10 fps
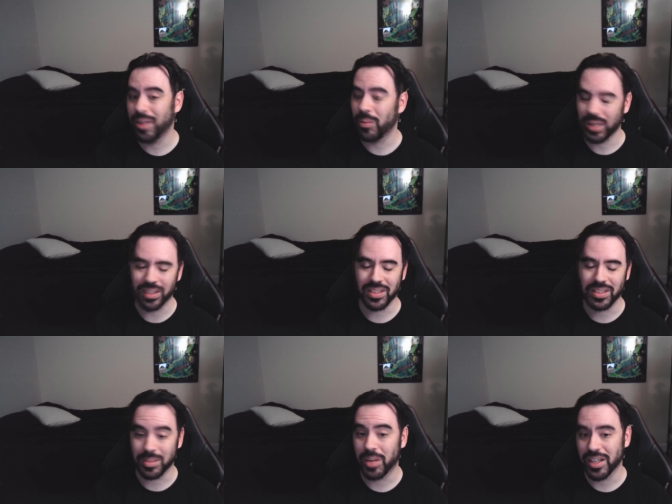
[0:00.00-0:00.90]
really
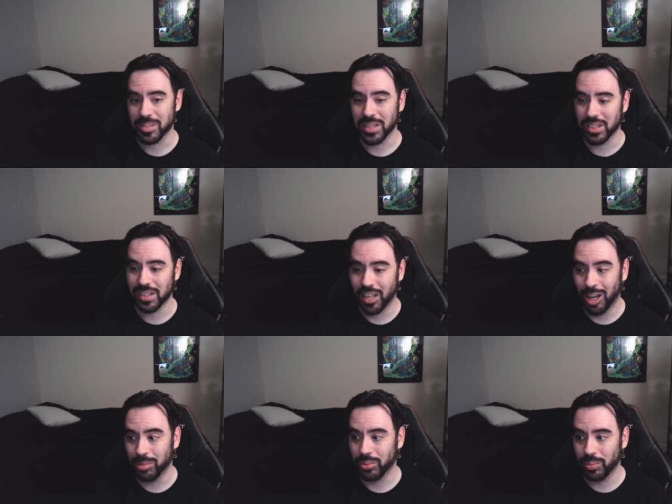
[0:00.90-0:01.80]
surprised me
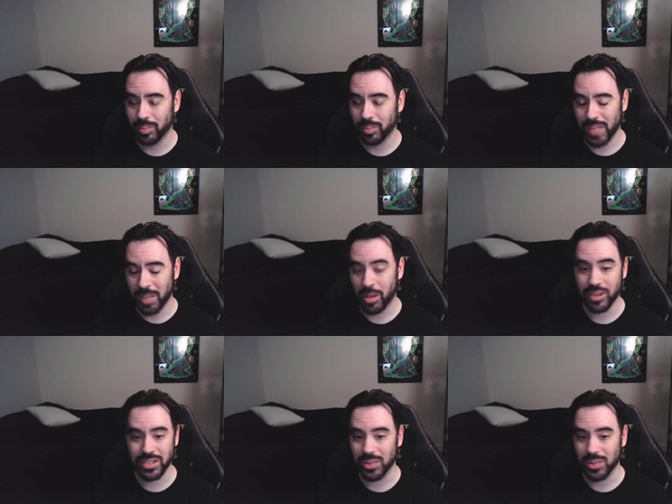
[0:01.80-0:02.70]
helped
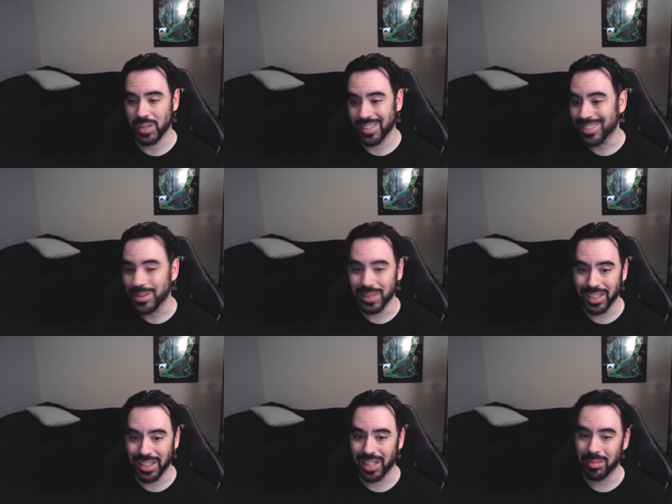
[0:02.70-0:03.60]
immerse you into the
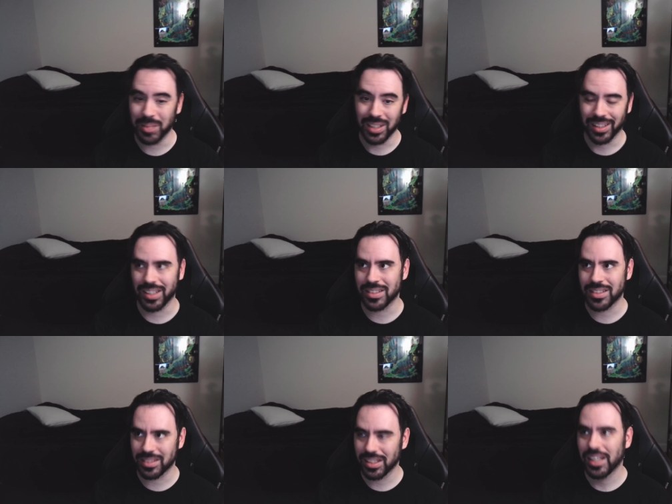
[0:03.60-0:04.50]
game like
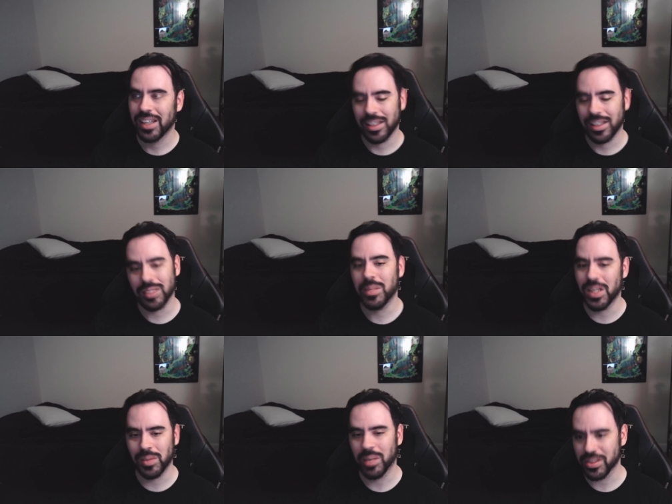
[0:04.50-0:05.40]
it's it's a bit of
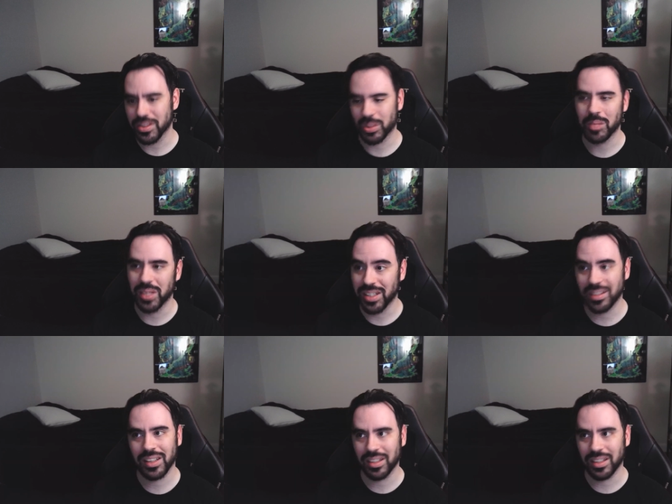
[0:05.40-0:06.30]
a buzzword but it
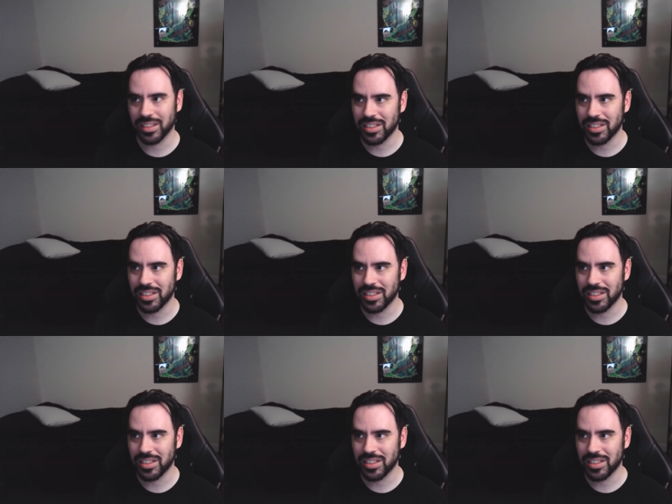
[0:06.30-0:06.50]
it